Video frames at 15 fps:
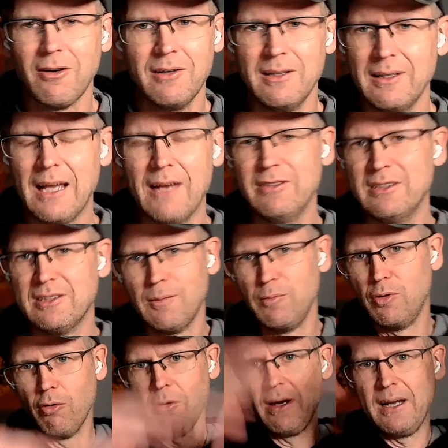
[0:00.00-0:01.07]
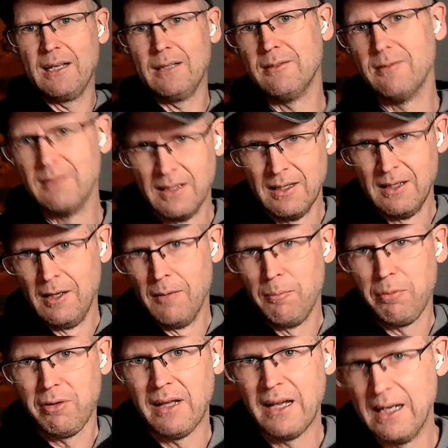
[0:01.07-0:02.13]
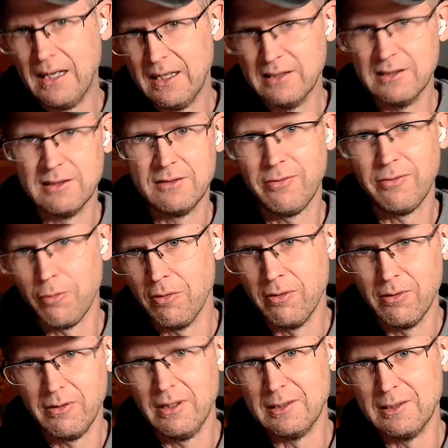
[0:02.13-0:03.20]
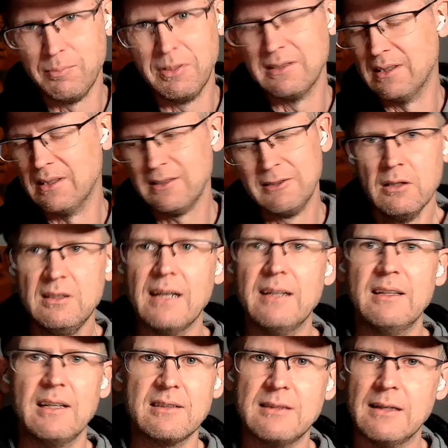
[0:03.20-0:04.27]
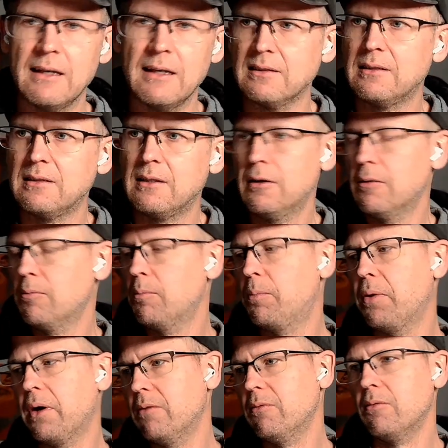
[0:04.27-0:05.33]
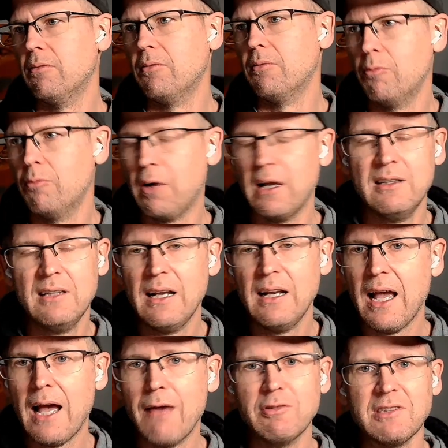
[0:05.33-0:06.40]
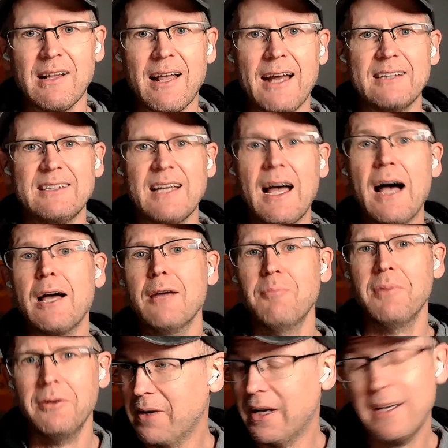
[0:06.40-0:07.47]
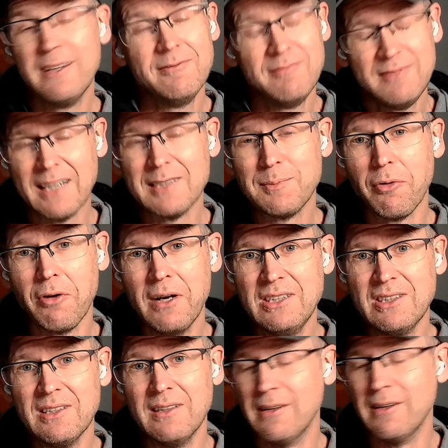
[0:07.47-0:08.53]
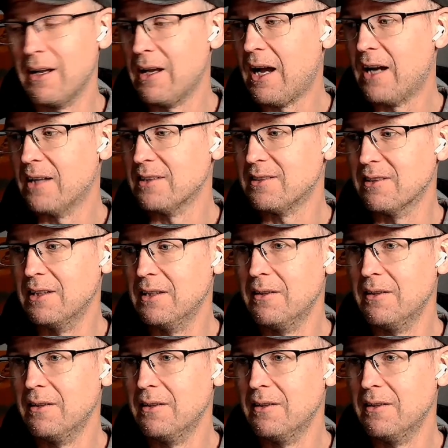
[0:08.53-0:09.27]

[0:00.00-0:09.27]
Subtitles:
having some grand plans for this business didn't exist. But what I did have was a lot of time and desperation, honestly.